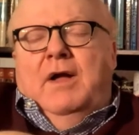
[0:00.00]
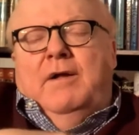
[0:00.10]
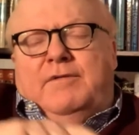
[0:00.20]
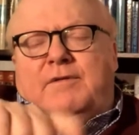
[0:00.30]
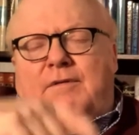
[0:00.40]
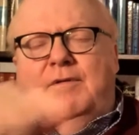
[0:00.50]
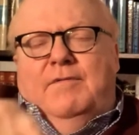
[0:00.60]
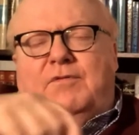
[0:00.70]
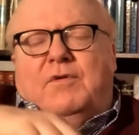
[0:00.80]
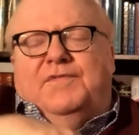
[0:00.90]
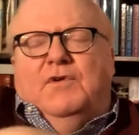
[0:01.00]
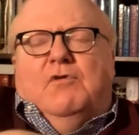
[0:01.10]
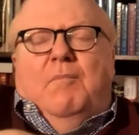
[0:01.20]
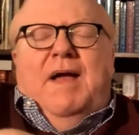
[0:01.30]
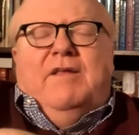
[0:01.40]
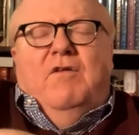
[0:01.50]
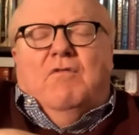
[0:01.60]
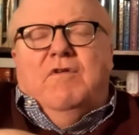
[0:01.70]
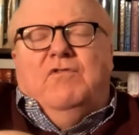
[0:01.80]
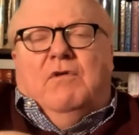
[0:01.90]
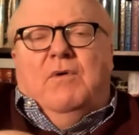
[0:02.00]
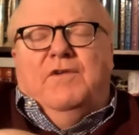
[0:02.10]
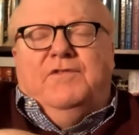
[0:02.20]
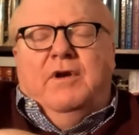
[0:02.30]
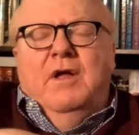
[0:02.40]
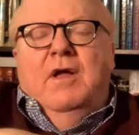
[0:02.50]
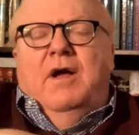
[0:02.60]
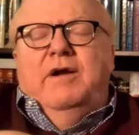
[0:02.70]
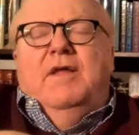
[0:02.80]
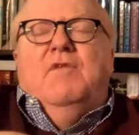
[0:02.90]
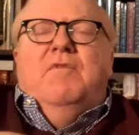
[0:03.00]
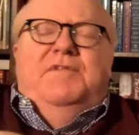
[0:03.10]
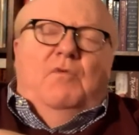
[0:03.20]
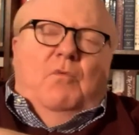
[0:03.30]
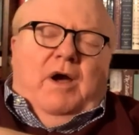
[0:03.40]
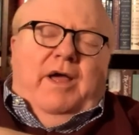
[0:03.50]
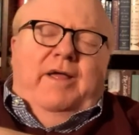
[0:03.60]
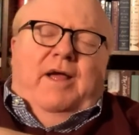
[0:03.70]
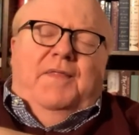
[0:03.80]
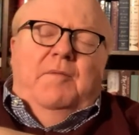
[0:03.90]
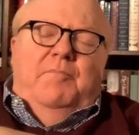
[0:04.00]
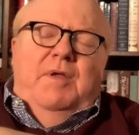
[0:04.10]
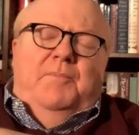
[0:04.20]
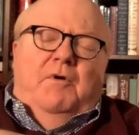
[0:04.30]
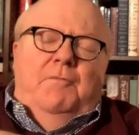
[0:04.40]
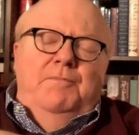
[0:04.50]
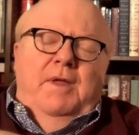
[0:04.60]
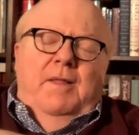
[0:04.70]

Uh, sort of circle back to your original question. Another reason why I think people